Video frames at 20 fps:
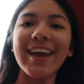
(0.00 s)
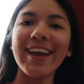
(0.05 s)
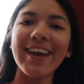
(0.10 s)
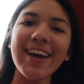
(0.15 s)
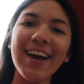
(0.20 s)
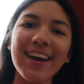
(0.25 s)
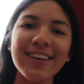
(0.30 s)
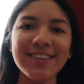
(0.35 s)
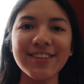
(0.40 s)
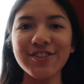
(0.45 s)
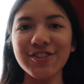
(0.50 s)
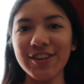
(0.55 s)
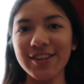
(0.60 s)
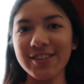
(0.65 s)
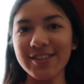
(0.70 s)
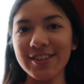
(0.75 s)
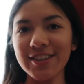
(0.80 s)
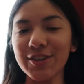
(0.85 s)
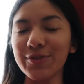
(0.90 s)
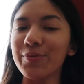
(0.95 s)
Hey guys, it's
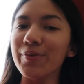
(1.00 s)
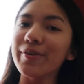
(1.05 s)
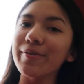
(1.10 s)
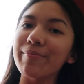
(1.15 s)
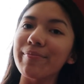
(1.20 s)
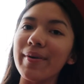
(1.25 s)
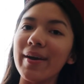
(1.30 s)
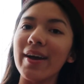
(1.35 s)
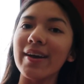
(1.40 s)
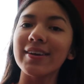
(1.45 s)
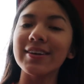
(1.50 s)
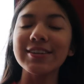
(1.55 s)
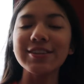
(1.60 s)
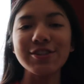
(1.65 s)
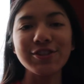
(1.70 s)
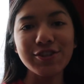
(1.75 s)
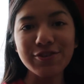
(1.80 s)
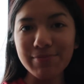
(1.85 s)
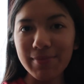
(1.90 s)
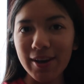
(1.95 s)
Jessica and welcome back
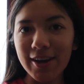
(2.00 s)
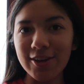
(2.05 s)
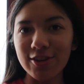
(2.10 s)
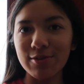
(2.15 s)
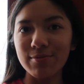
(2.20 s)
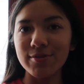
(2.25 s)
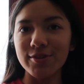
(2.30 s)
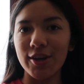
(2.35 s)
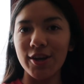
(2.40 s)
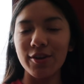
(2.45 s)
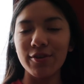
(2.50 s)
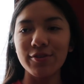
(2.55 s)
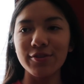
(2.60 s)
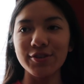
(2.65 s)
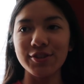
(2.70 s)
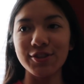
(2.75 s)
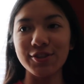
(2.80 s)
to my YouTube channel.